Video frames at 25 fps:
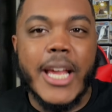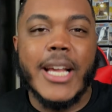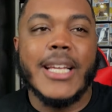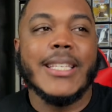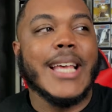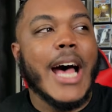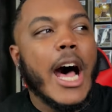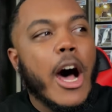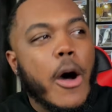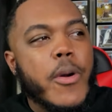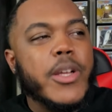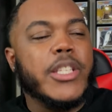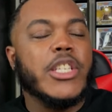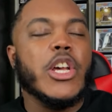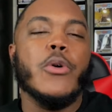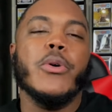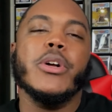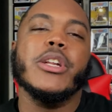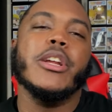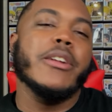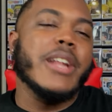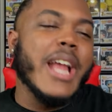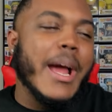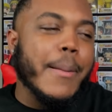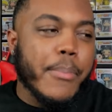Because I always go
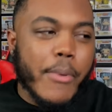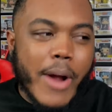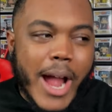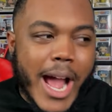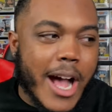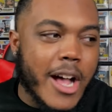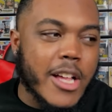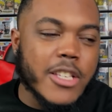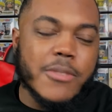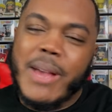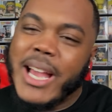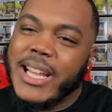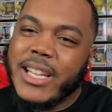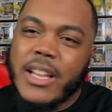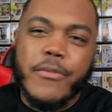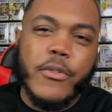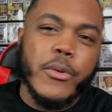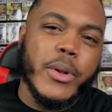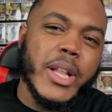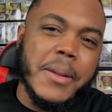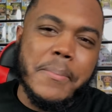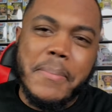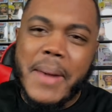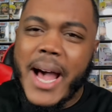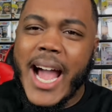in there and I browse, but I never
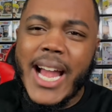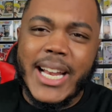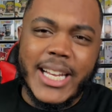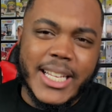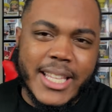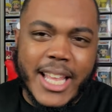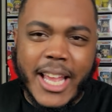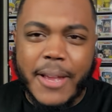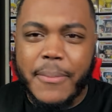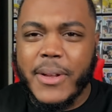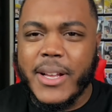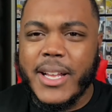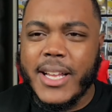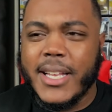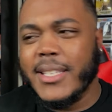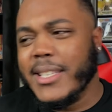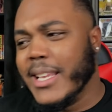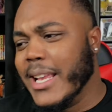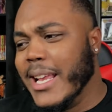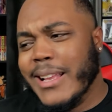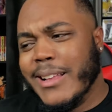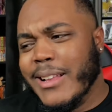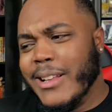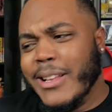really buy anything because